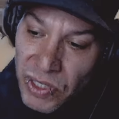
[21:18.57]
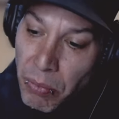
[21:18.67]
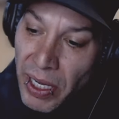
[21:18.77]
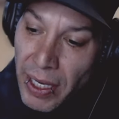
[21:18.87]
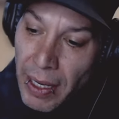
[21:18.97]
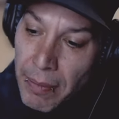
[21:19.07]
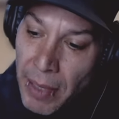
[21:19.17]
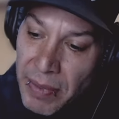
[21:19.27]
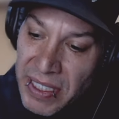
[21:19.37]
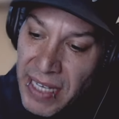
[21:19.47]
but um,
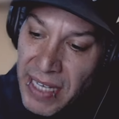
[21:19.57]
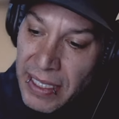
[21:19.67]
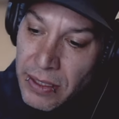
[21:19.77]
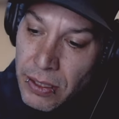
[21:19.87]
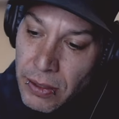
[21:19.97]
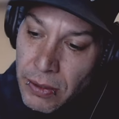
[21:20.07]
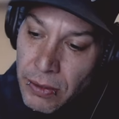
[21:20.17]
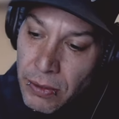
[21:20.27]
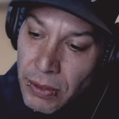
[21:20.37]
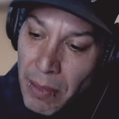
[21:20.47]
I'm excited
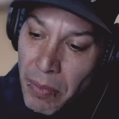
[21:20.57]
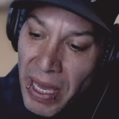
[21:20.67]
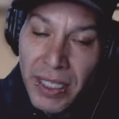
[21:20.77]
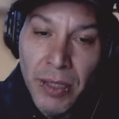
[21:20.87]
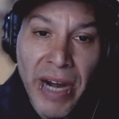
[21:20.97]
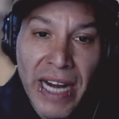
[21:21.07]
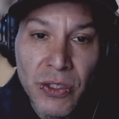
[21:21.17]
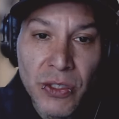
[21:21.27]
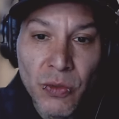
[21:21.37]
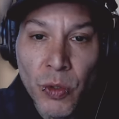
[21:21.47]
to get back in the
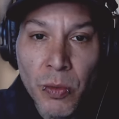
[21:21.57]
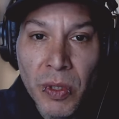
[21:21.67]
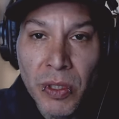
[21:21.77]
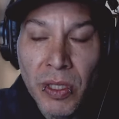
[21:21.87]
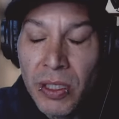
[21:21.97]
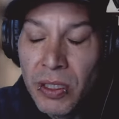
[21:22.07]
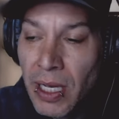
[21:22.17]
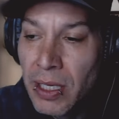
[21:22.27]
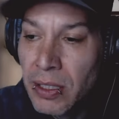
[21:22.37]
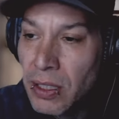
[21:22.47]
practice room and, and
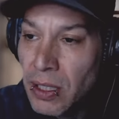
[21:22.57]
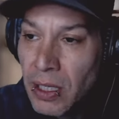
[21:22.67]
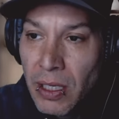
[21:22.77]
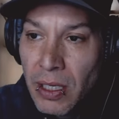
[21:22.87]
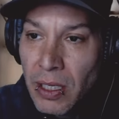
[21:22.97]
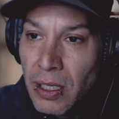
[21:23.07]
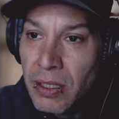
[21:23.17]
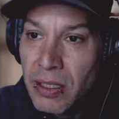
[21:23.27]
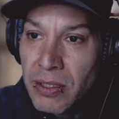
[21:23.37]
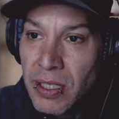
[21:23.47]
get
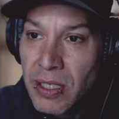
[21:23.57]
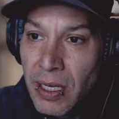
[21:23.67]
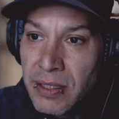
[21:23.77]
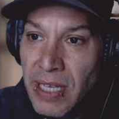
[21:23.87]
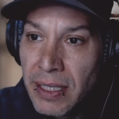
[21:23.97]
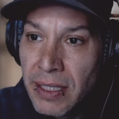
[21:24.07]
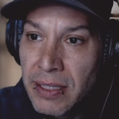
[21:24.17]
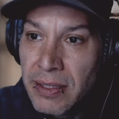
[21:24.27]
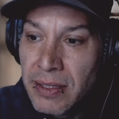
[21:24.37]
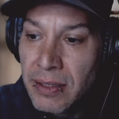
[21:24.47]
this uh, set
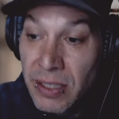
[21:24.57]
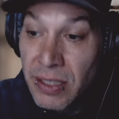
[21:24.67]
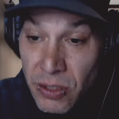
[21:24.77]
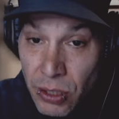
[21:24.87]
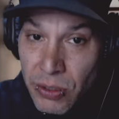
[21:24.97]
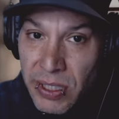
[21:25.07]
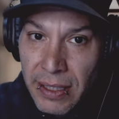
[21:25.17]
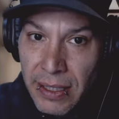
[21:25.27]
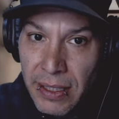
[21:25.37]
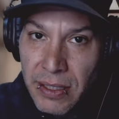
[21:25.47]
list, these two
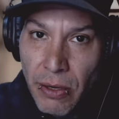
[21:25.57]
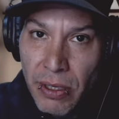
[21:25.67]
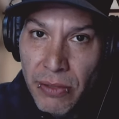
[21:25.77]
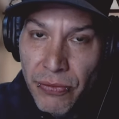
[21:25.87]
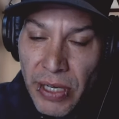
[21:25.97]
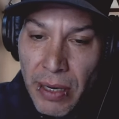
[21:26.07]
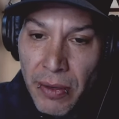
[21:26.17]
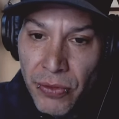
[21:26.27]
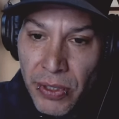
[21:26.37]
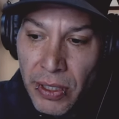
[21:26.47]
set lists going for
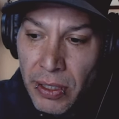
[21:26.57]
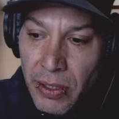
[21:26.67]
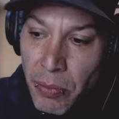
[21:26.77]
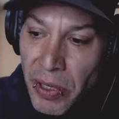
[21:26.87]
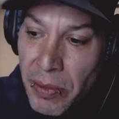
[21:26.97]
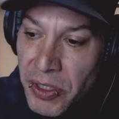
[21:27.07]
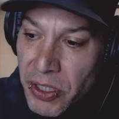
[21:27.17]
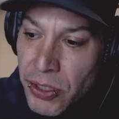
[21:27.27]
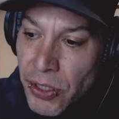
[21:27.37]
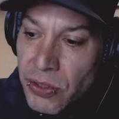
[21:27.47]
for the Bremerton
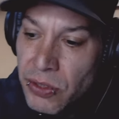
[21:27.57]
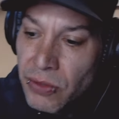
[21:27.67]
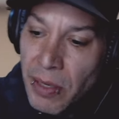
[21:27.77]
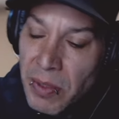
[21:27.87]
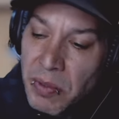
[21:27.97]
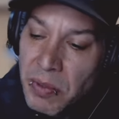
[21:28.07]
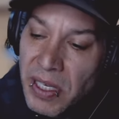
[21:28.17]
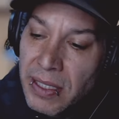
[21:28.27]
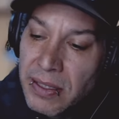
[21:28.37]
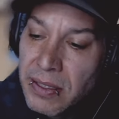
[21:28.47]
shows for
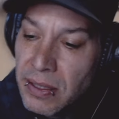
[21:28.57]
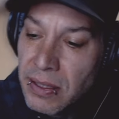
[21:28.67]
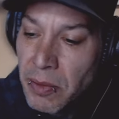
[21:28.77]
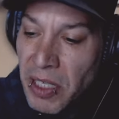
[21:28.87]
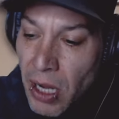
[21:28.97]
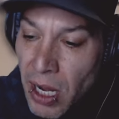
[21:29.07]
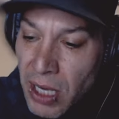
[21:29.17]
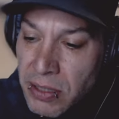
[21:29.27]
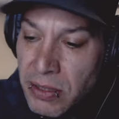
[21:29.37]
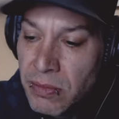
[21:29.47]
MXPX. Going to be
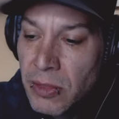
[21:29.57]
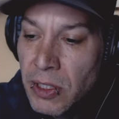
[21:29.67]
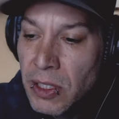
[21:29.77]
awesome.